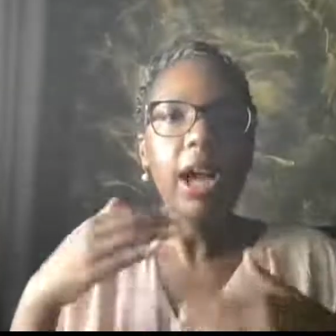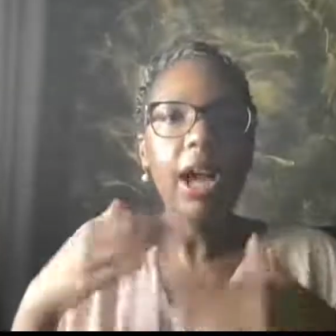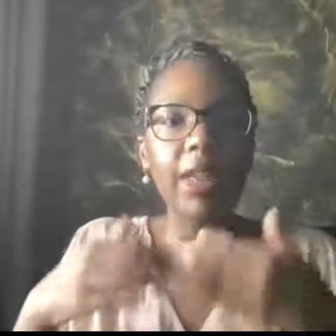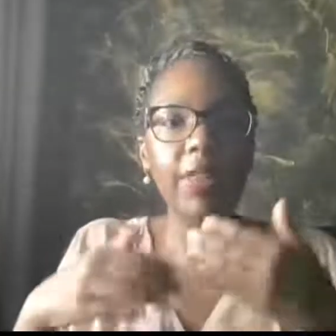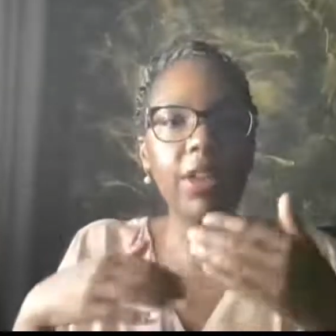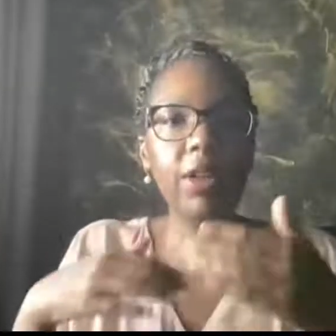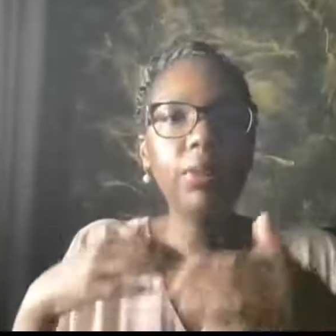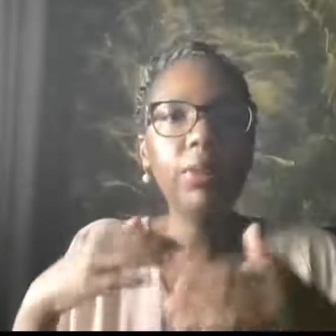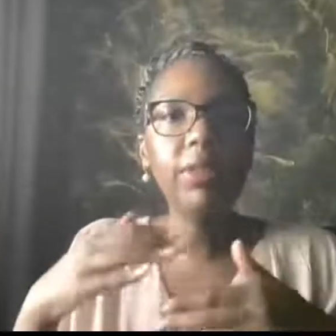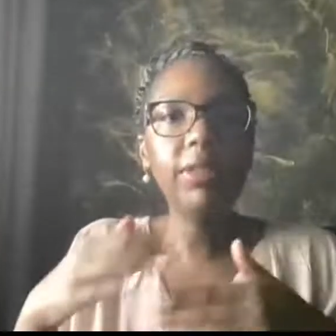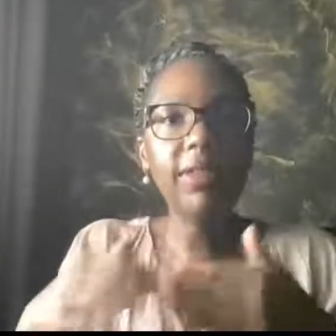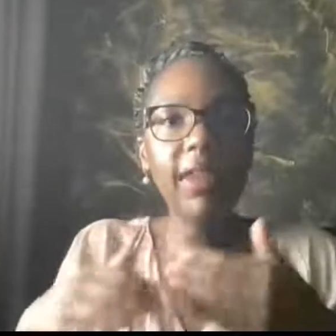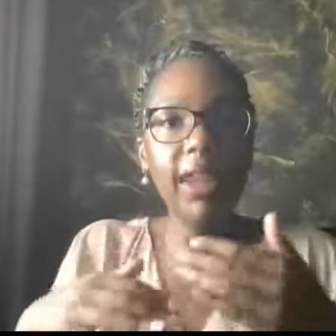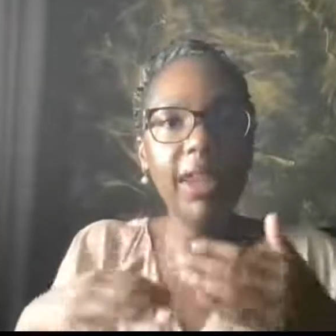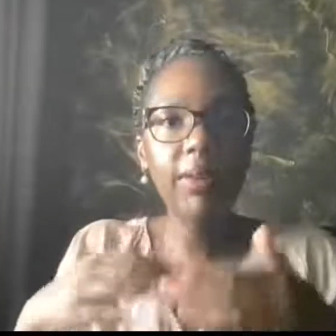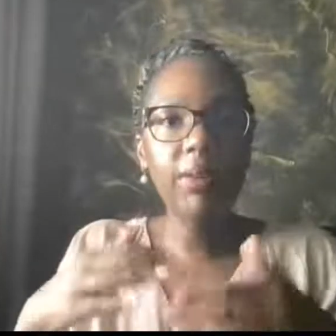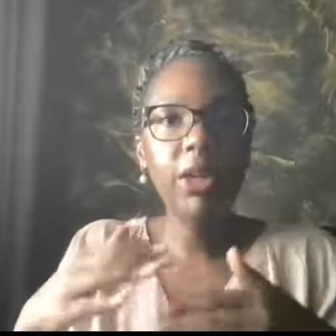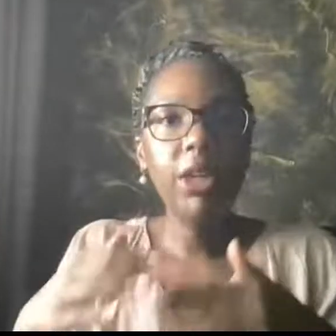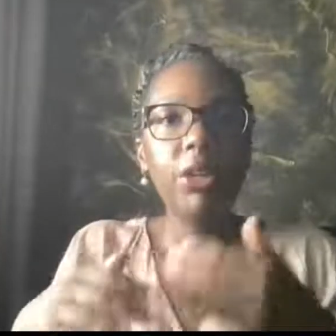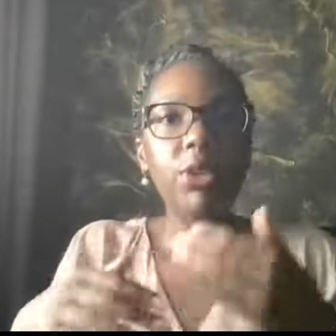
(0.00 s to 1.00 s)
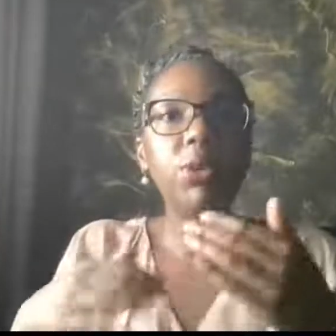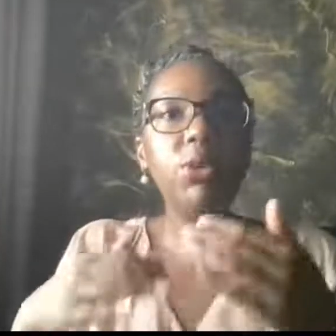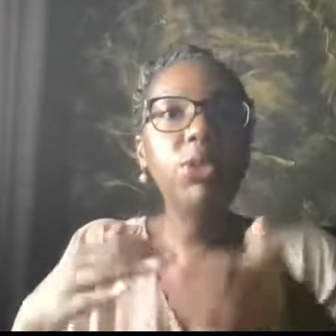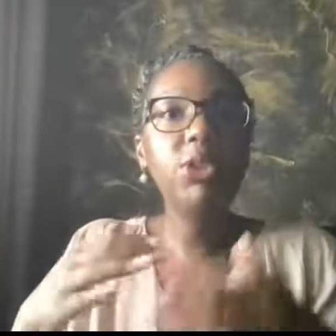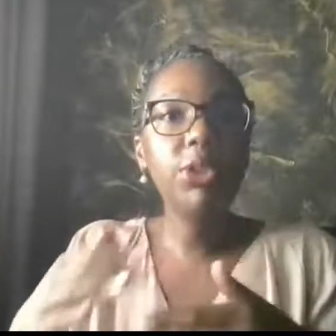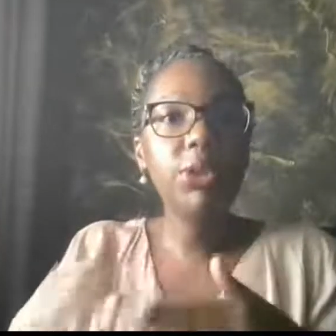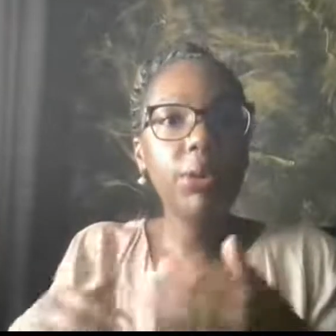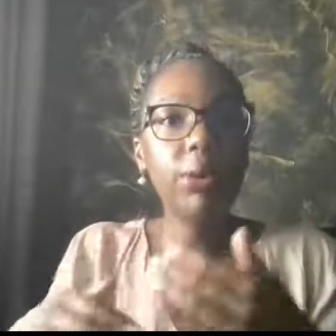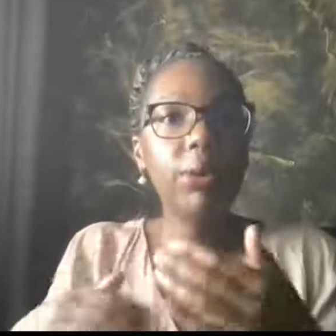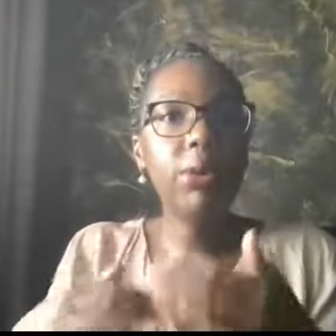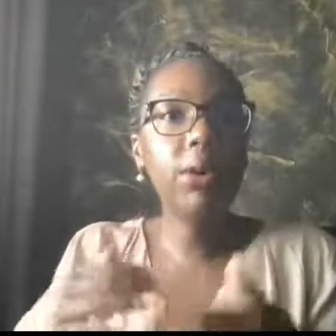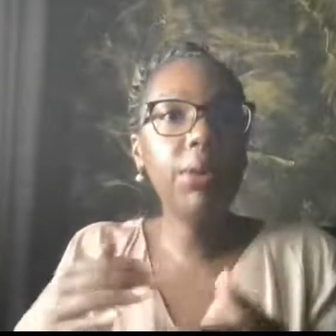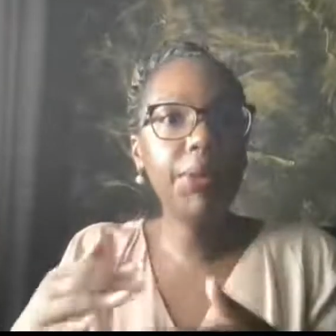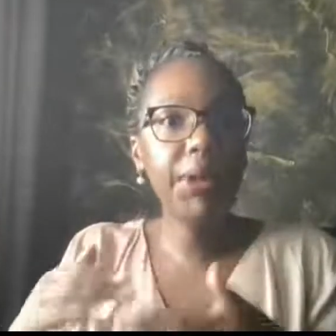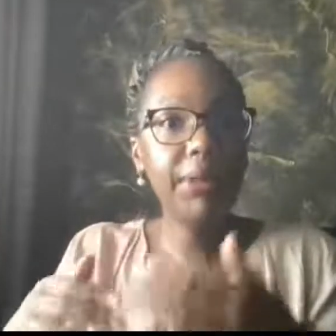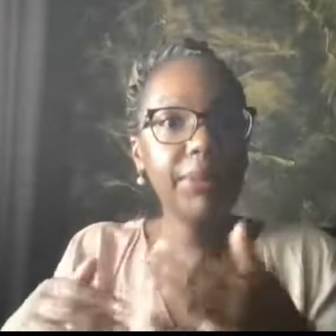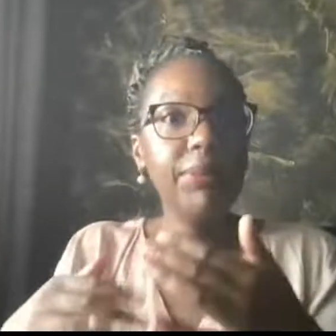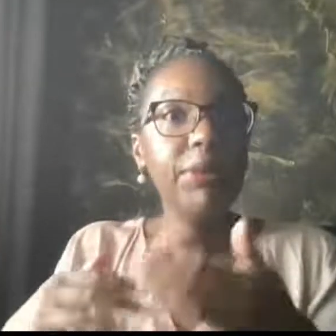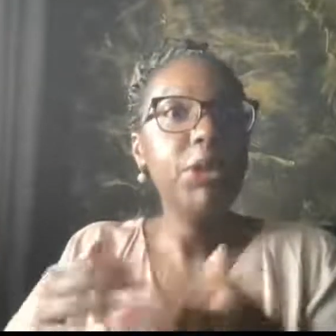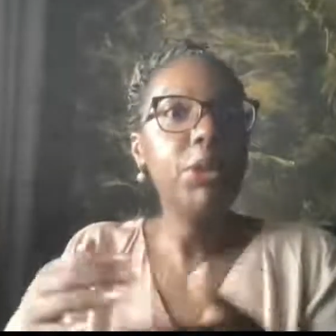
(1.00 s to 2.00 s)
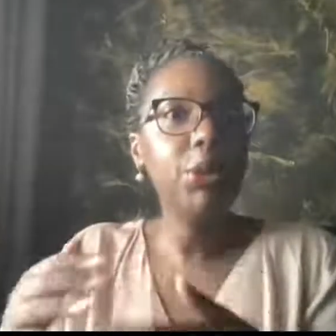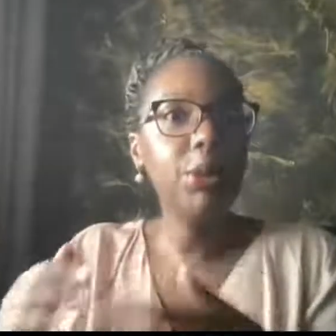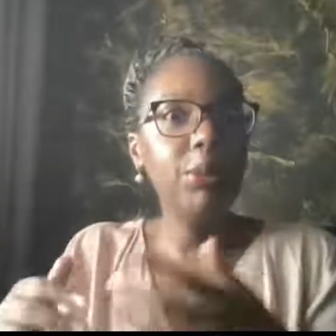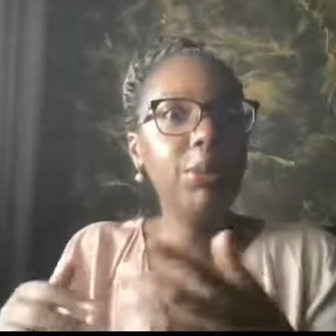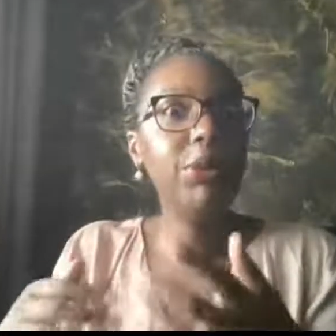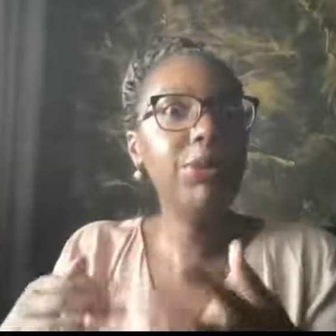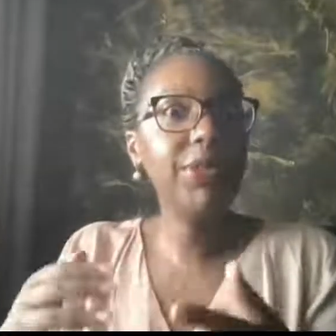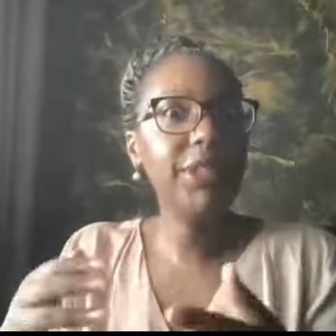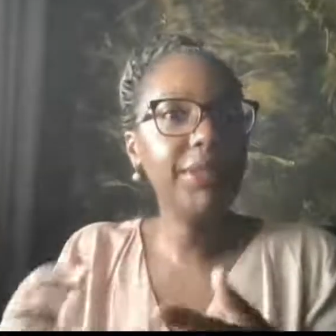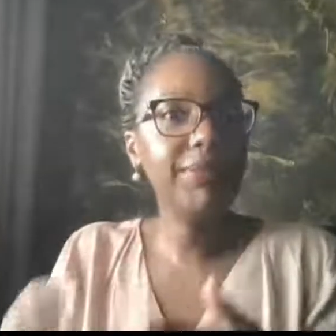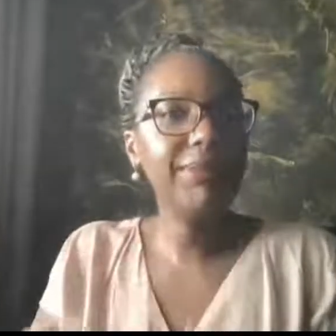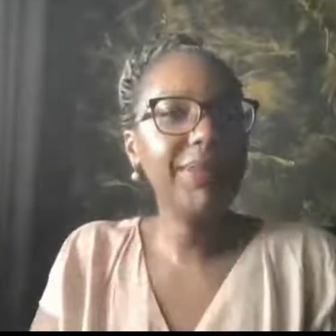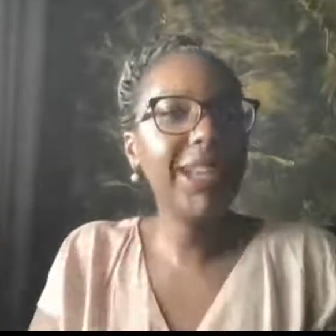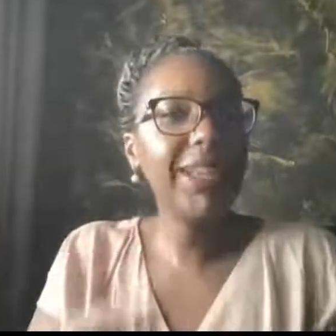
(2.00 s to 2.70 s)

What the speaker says: And then with time, you see you're growing, you're moving.